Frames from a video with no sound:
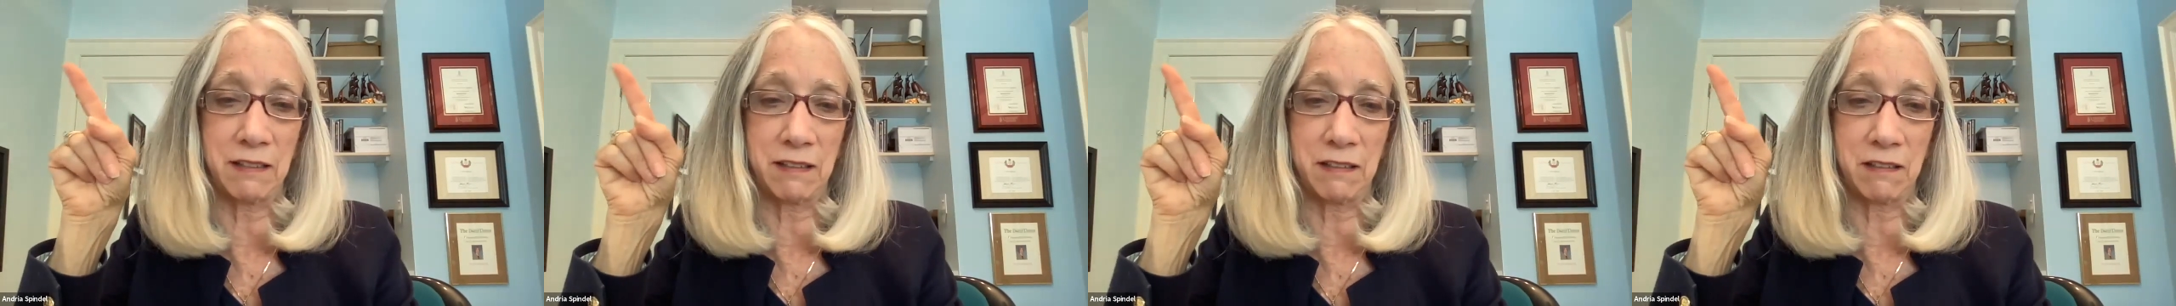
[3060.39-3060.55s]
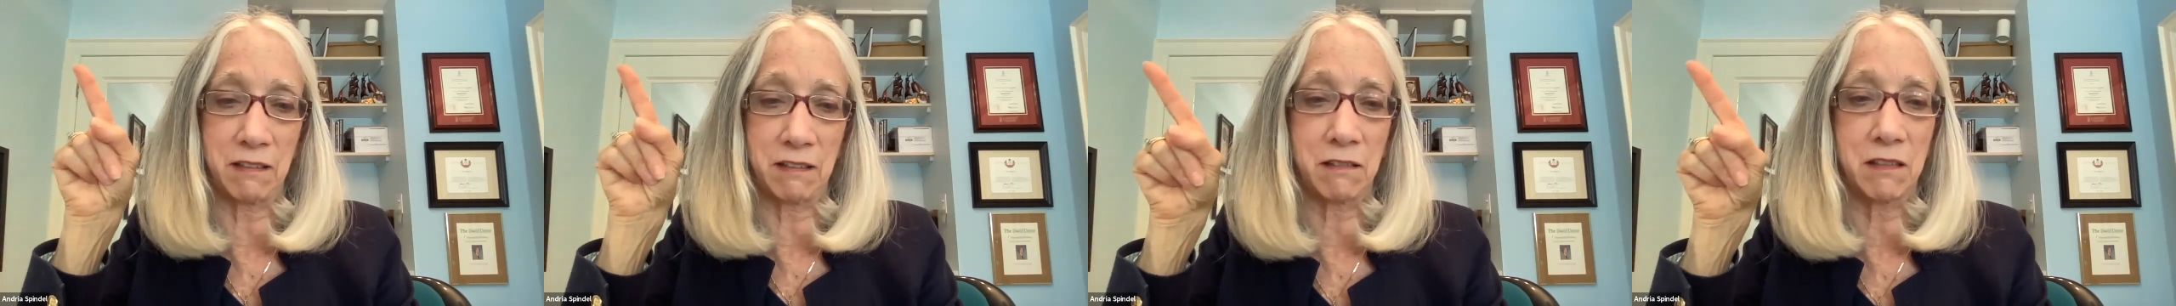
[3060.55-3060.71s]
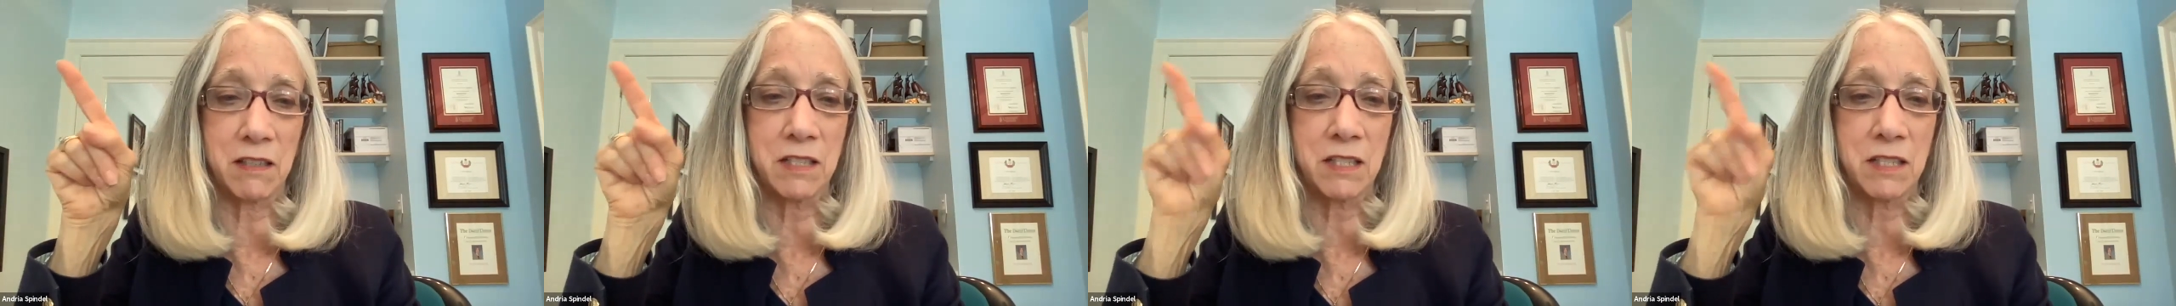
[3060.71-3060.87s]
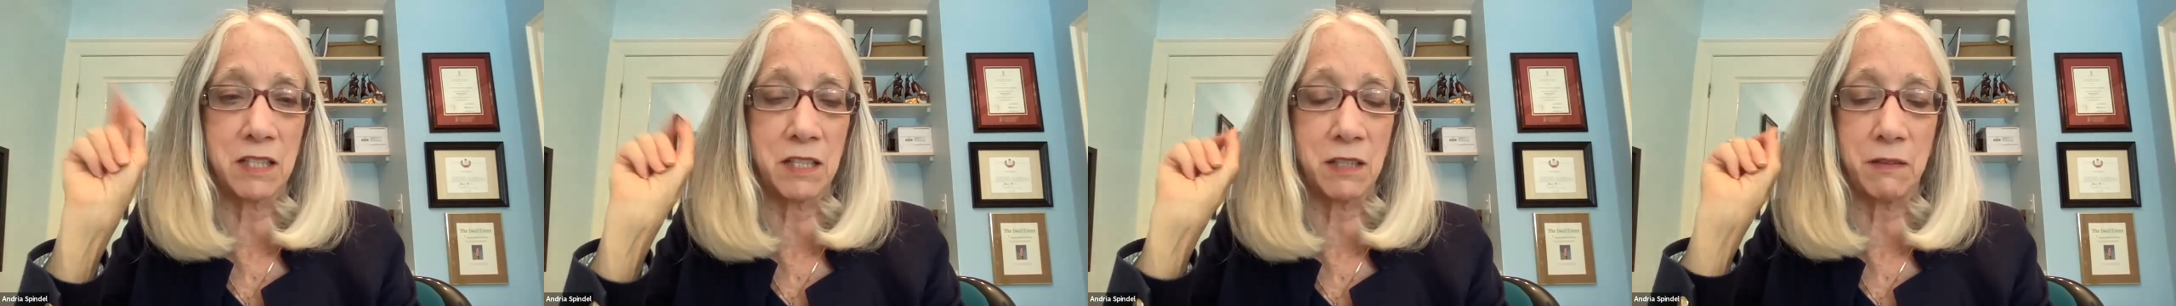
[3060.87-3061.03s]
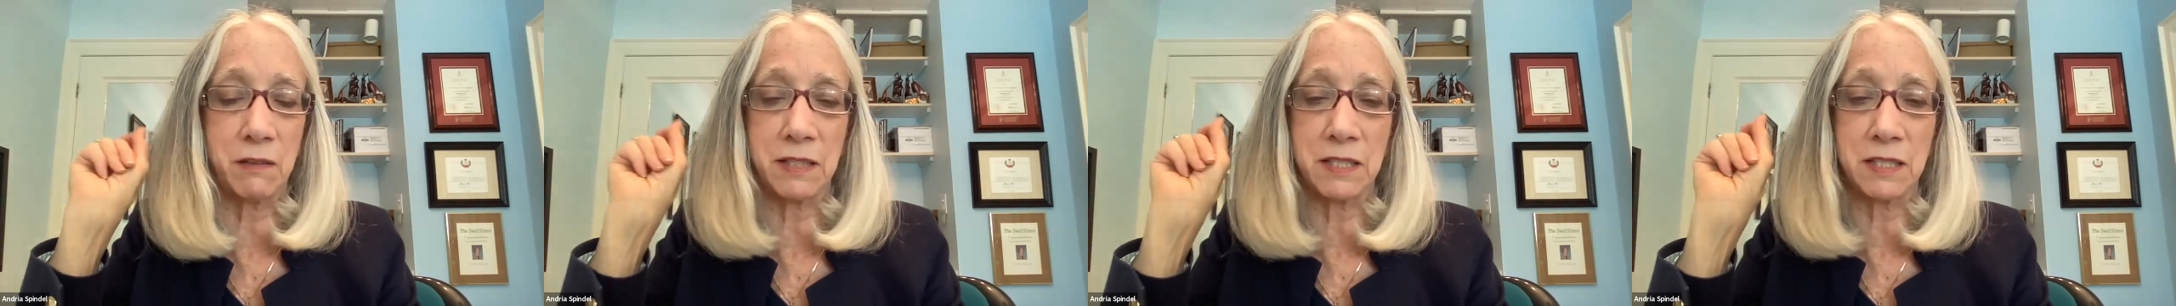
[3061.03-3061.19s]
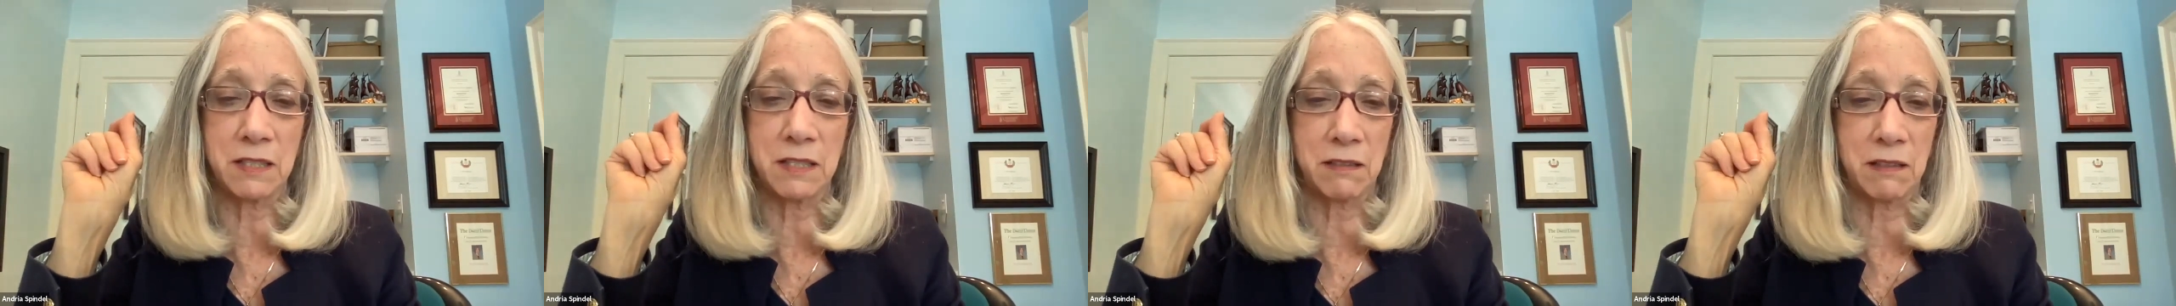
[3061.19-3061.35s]
and across the
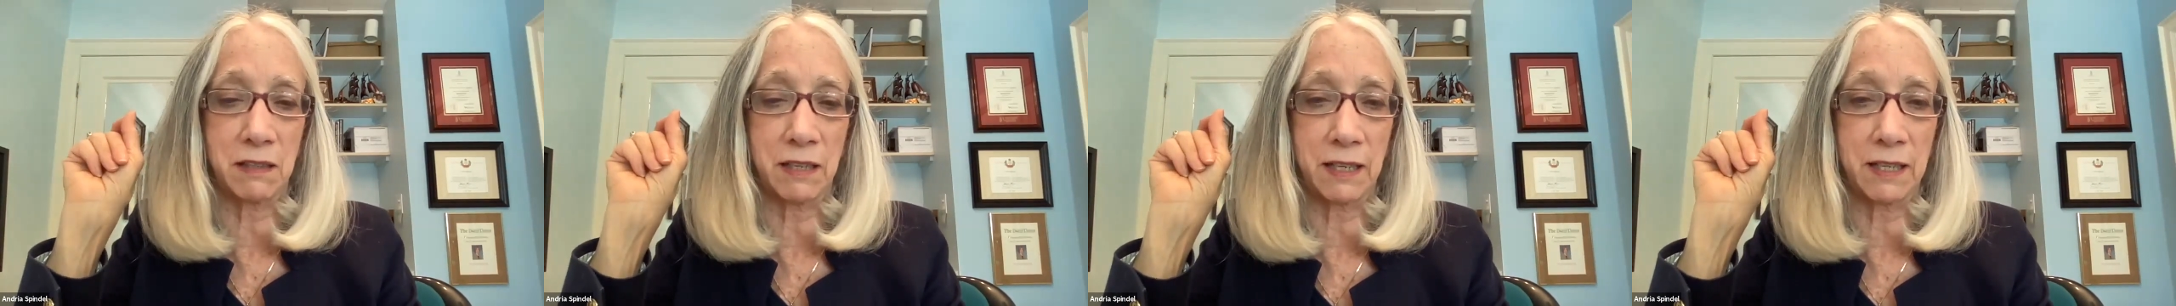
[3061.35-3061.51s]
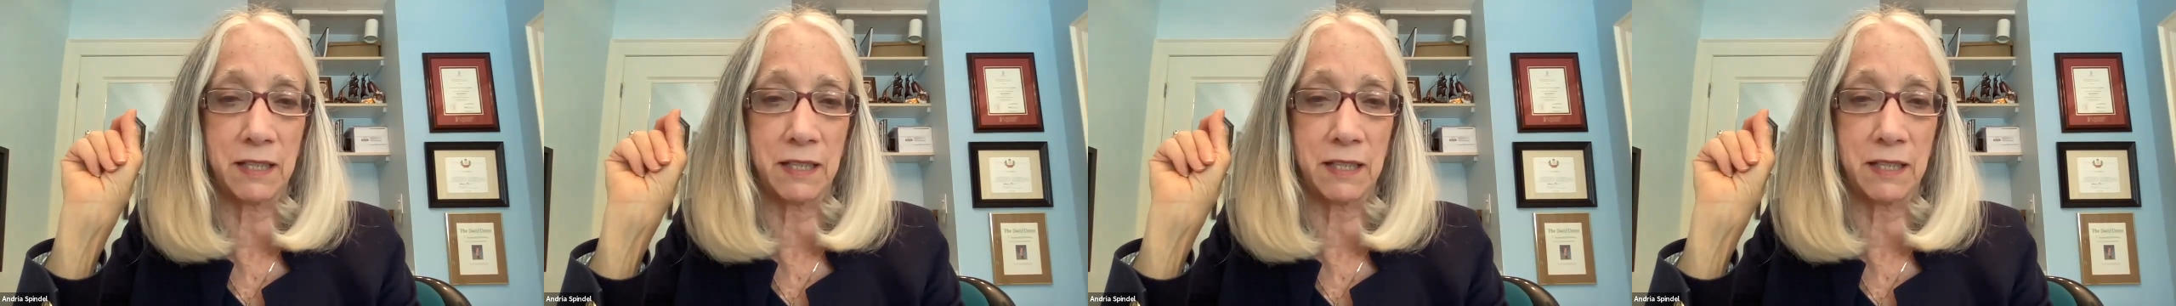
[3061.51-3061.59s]
US and I